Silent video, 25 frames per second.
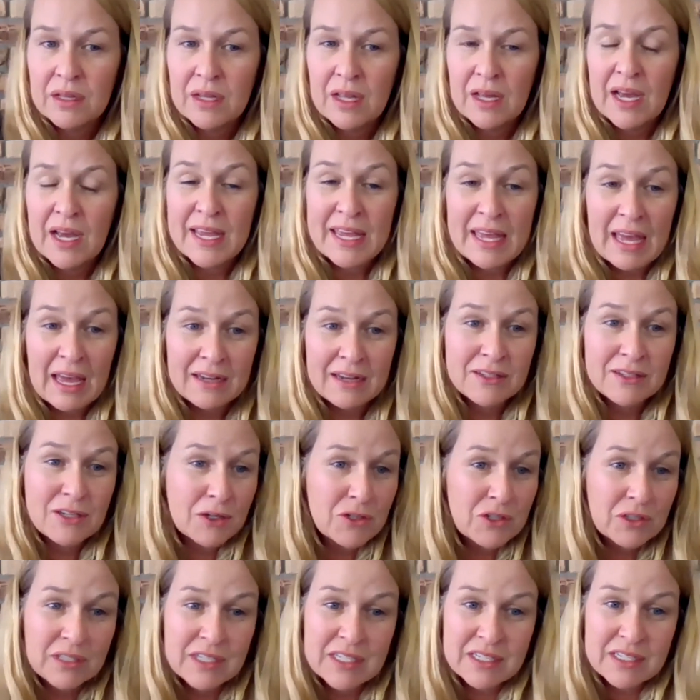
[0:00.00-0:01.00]
Again,
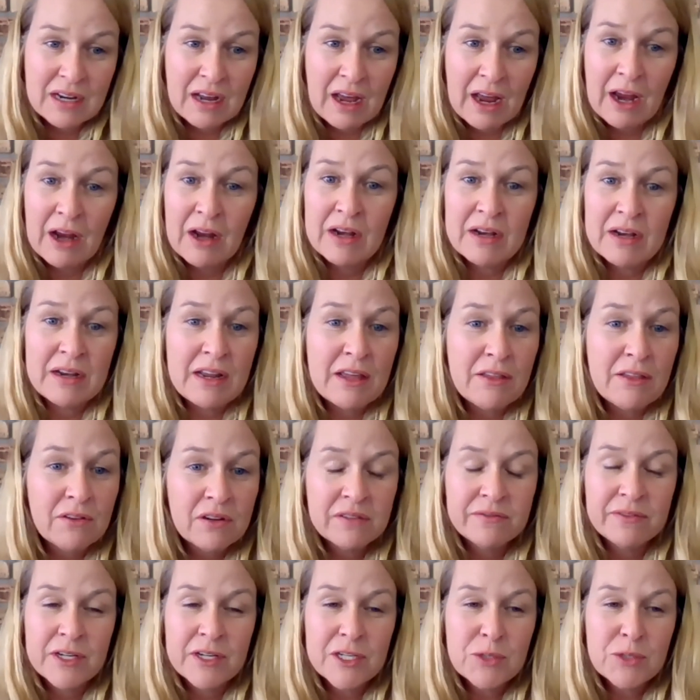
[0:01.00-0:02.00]
Dr. Liz and I, neither
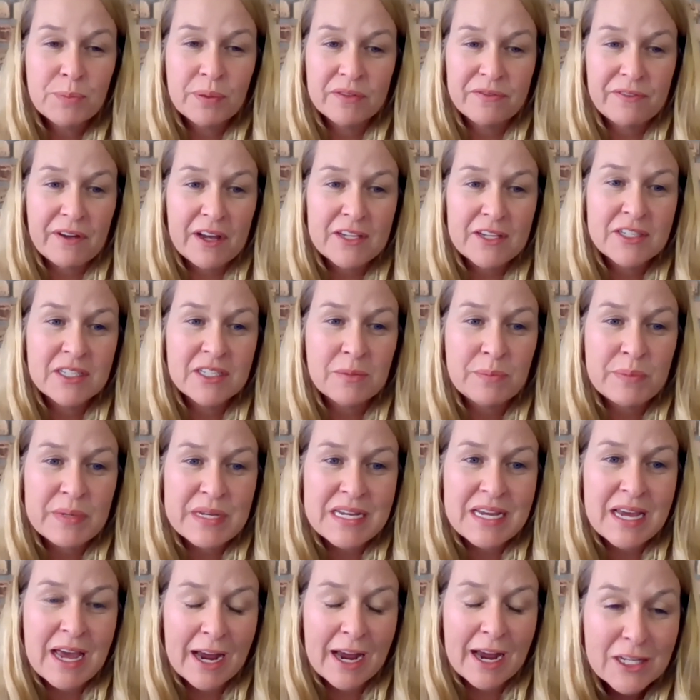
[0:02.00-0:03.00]
of us profess to
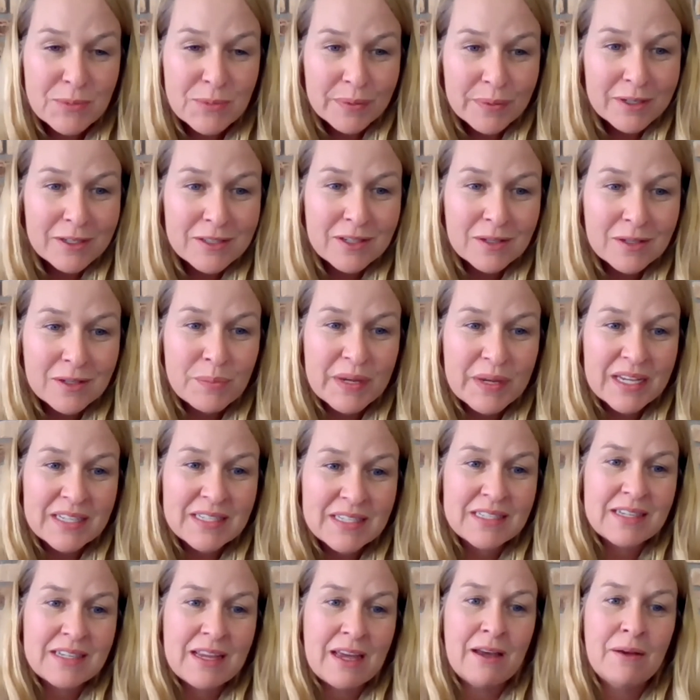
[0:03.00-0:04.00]
be experts on
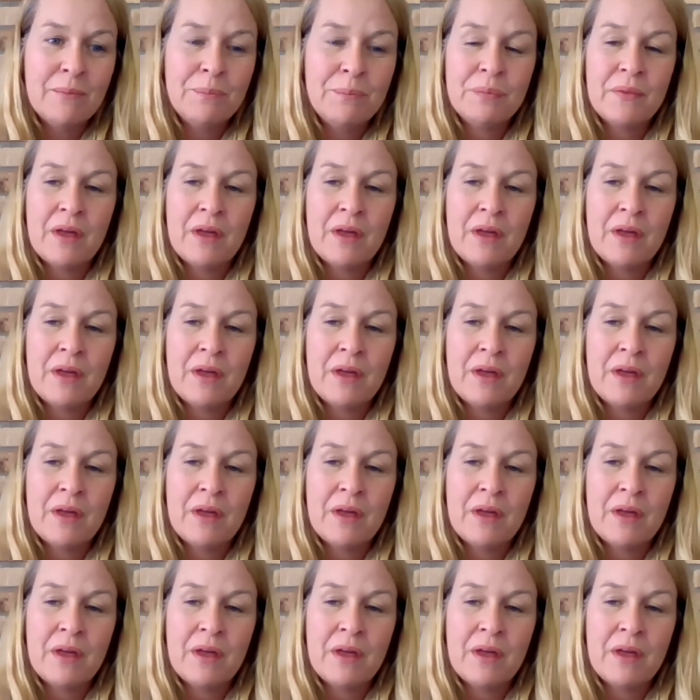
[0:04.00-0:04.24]
PSSM.